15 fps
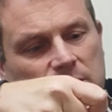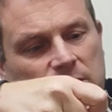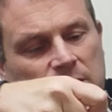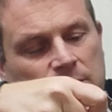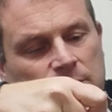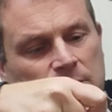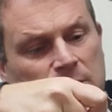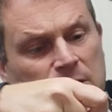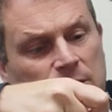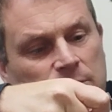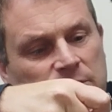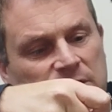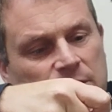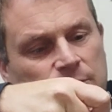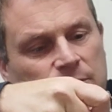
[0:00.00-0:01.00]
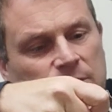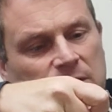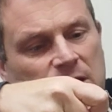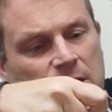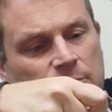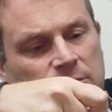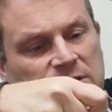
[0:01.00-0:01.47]
down on the
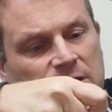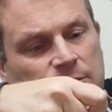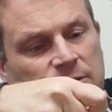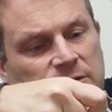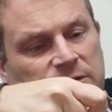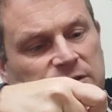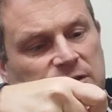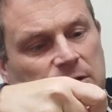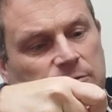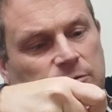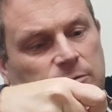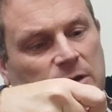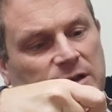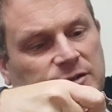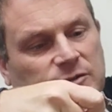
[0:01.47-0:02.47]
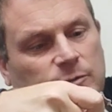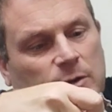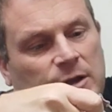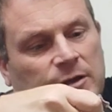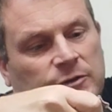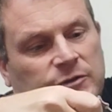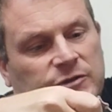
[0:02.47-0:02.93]
Gower, down in southwest
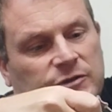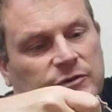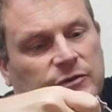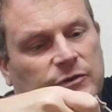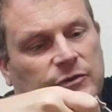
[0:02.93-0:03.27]
Wales.